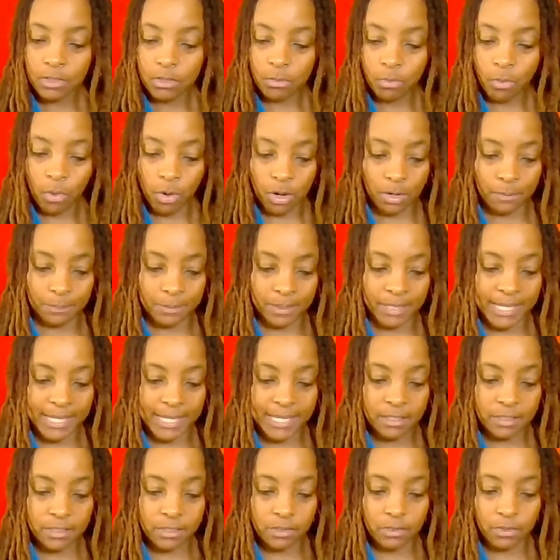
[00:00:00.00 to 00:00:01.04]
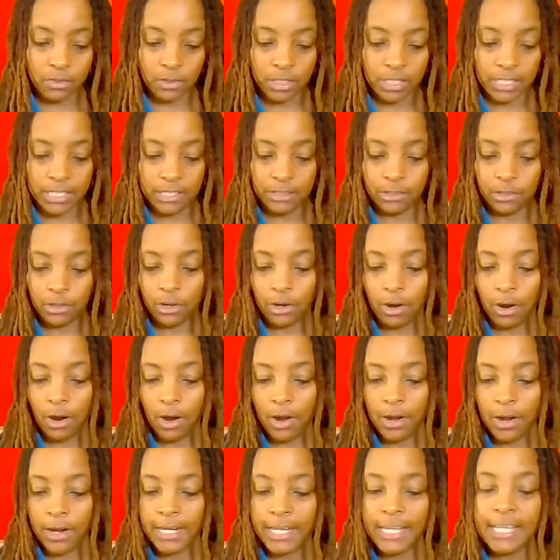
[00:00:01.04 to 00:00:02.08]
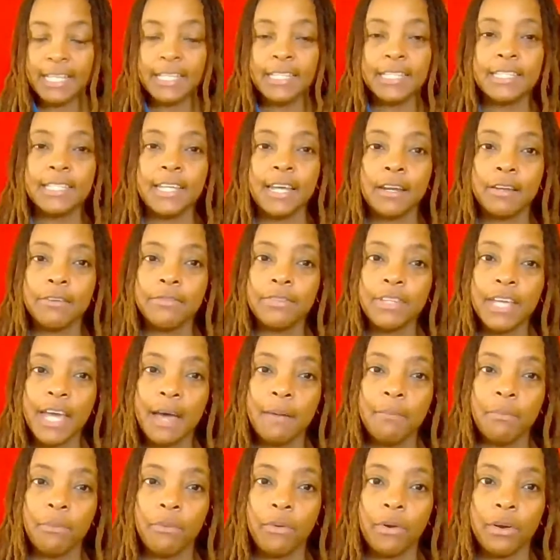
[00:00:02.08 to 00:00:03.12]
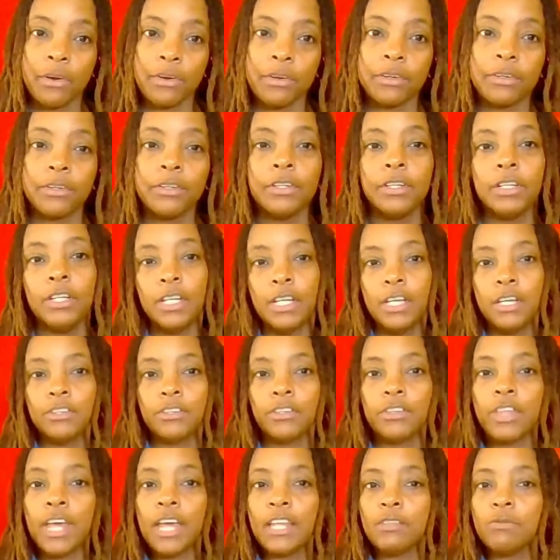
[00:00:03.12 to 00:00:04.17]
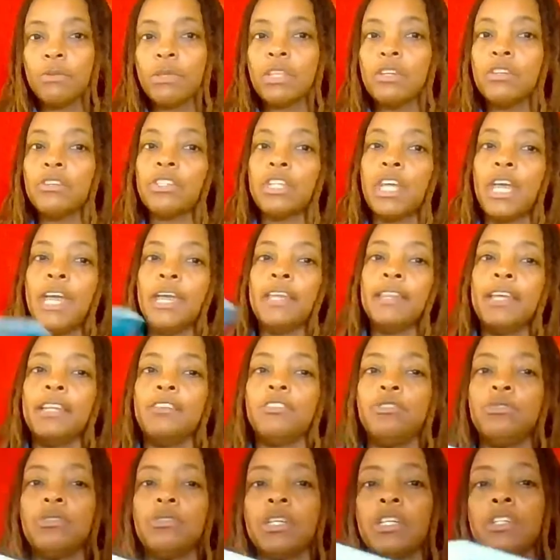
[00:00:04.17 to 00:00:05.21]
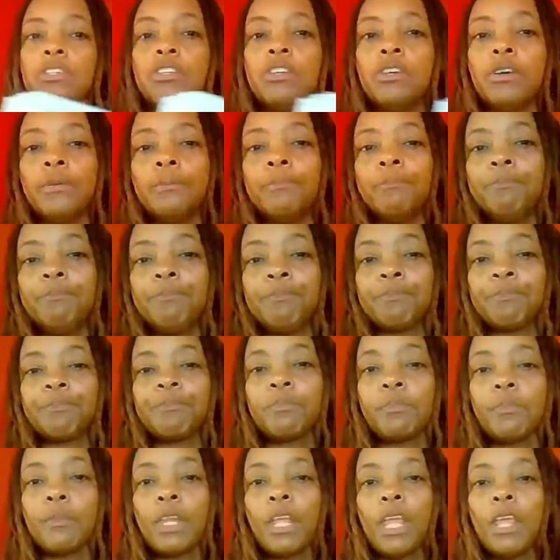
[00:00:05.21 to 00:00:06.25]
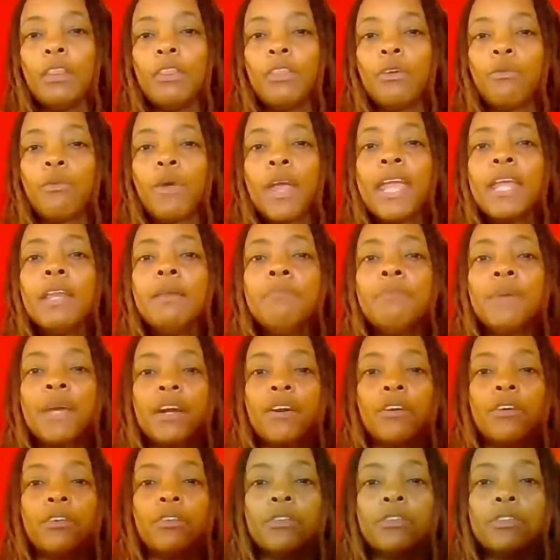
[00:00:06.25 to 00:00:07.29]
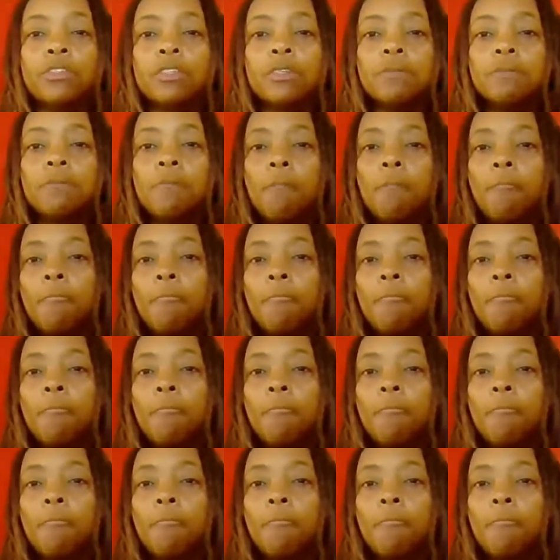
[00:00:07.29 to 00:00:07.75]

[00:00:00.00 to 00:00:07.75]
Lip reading: to water plants or clean your car instead of tap water. So that's what they're saying that you can do. The rain barrels